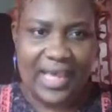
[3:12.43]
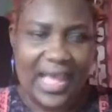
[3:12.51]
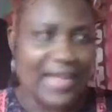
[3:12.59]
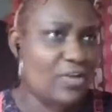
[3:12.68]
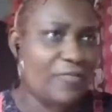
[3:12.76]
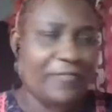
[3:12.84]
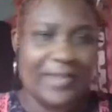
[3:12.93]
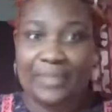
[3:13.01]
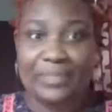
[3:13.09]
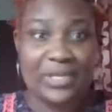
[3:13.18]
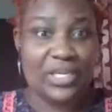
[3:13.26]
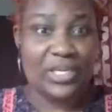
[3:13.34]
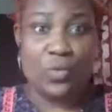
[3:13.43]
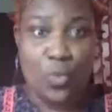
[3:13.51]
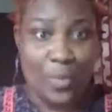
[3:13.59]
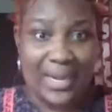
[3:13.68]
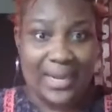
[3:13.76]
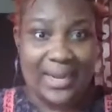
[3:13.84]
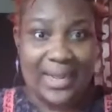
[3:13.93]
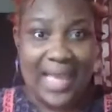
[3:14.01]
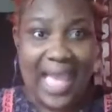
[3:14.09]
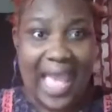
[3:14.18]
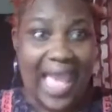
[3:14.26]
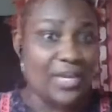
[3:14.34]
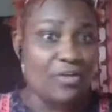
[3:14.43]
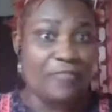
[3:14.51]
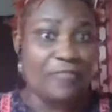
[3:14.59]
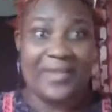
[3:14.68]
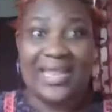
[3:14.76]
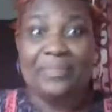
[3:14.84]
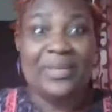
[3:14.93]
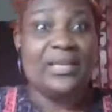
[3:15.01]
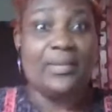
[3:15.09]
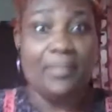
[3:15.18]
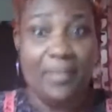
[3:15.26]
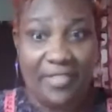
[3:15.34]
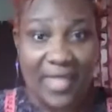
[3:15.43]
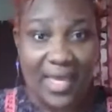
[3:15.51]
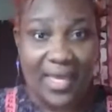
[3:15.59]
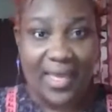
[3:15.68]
I did not feel like being a woman. I did not feel like being a mother.